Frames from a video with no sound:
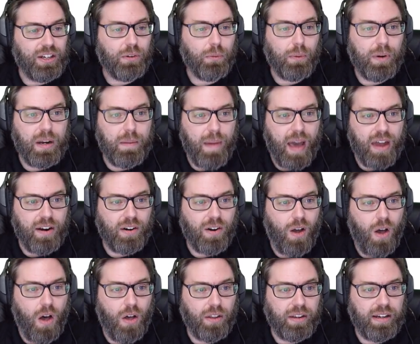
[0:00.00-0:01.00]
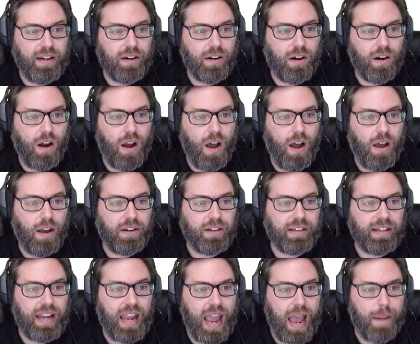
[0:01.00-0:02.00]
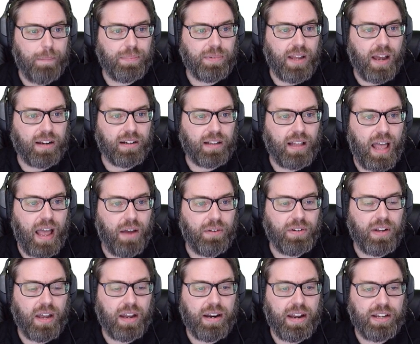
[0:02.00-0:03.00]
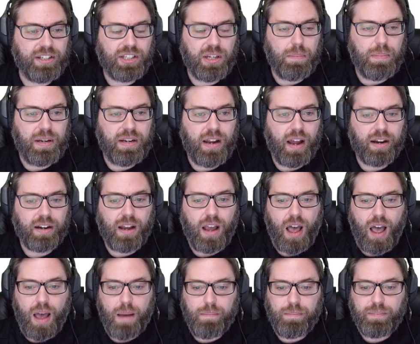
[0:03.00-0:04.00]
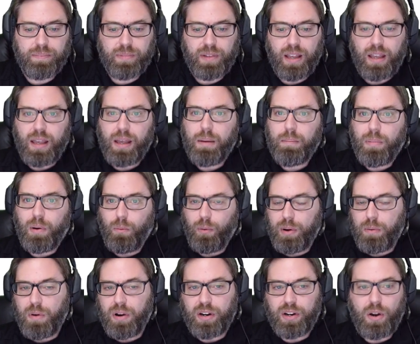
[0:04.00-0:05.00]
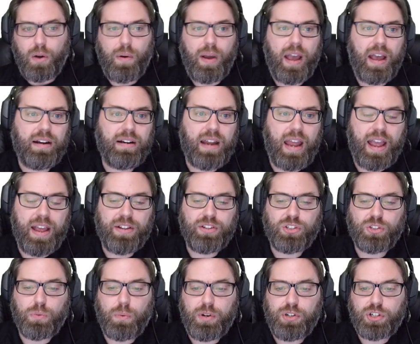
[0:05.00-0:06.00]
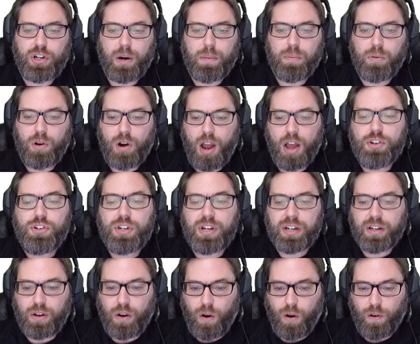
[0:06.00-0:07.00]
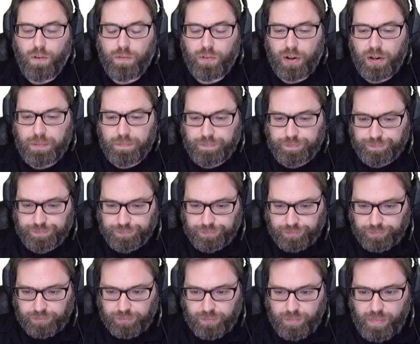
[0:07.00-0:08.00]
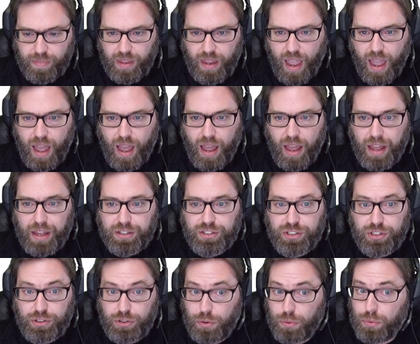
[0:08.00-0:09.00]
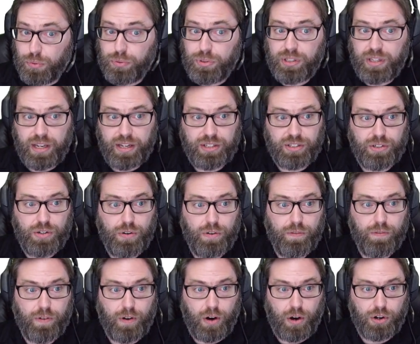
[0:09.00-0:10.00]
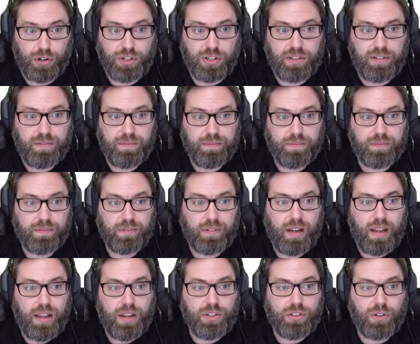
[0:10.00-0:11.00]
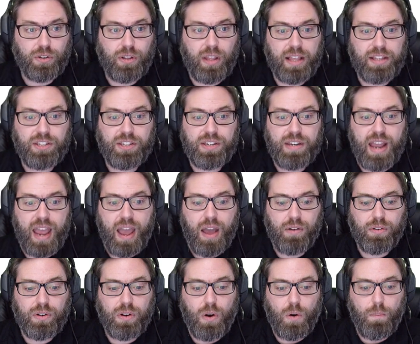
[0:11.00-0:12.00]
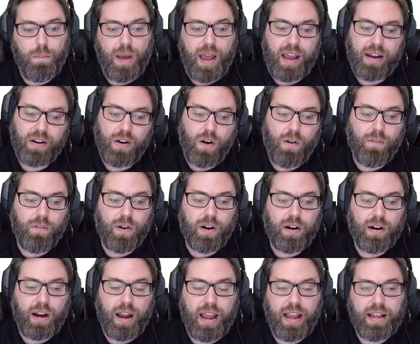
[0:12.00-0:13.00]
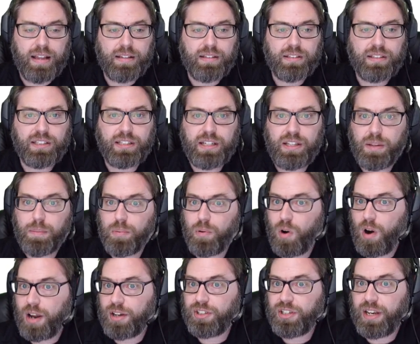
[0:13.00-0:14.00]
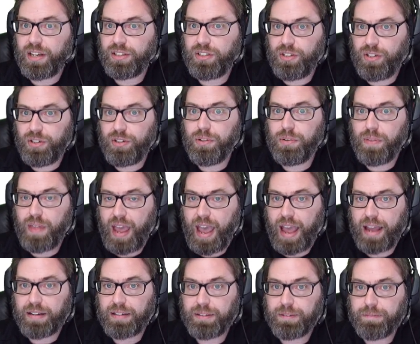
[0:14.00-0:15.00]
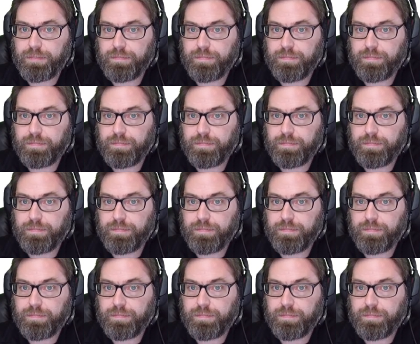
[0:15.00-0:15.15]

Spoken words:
Read about it all here on cap.cloud.sap.com, but we want to go ahead and switch our project over to use this new version. So let's now go back over and see the process to do that.